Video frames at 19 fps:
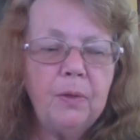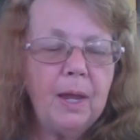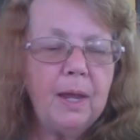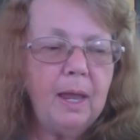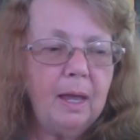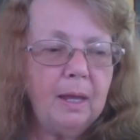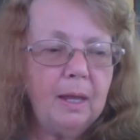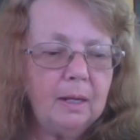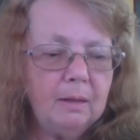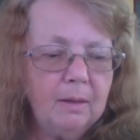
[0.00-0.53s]
I
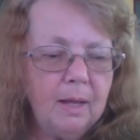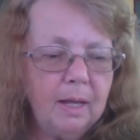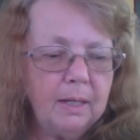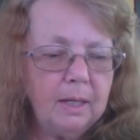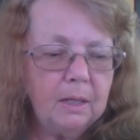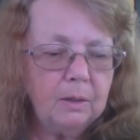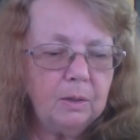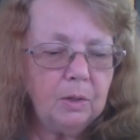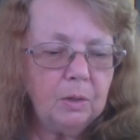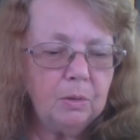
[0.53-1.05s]
had a
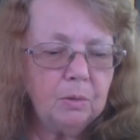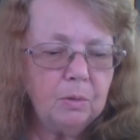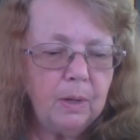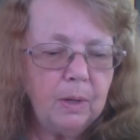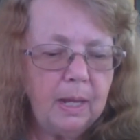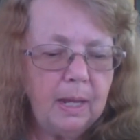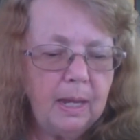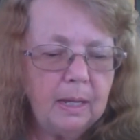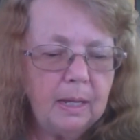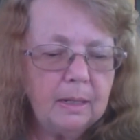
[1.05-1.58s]
client who
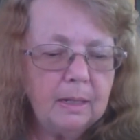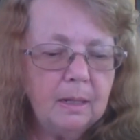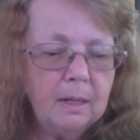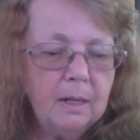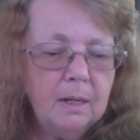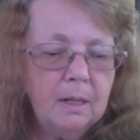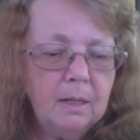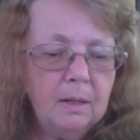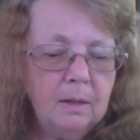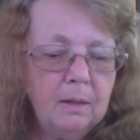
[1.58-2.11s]
had
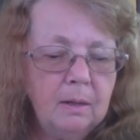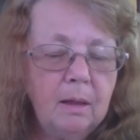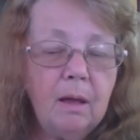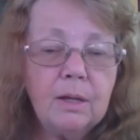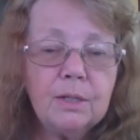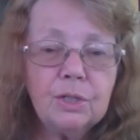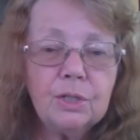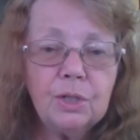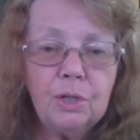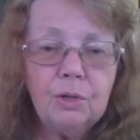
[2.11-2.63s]

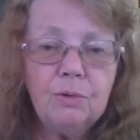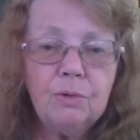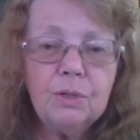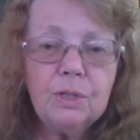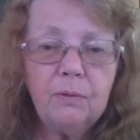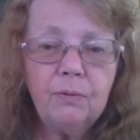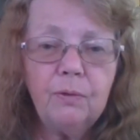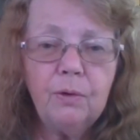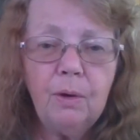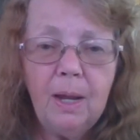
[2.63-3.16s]
lost use
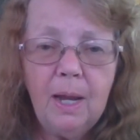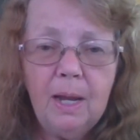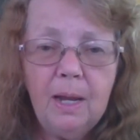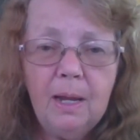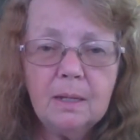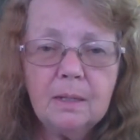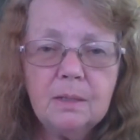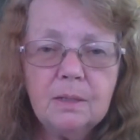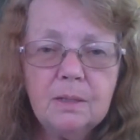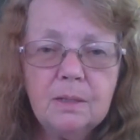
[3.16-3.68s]
of her
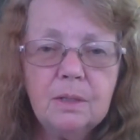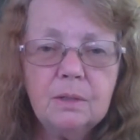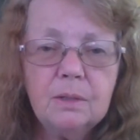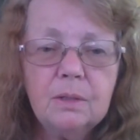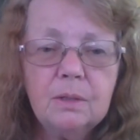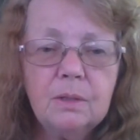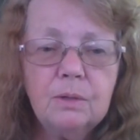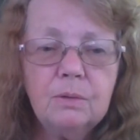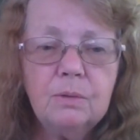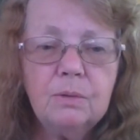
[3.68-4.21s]
hands
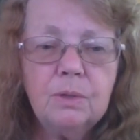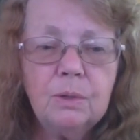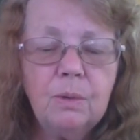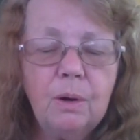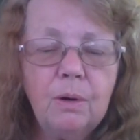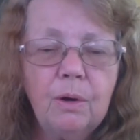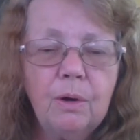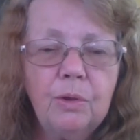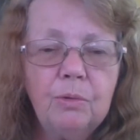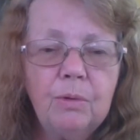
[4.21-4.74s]
due to
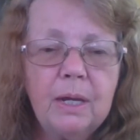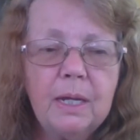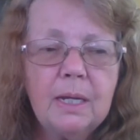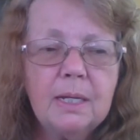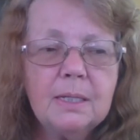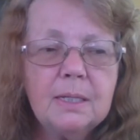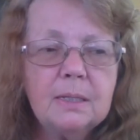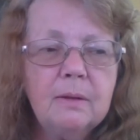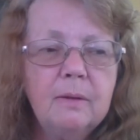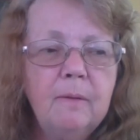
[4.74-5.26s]

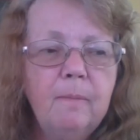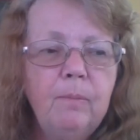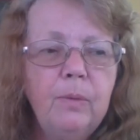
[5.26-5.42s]
arthritis,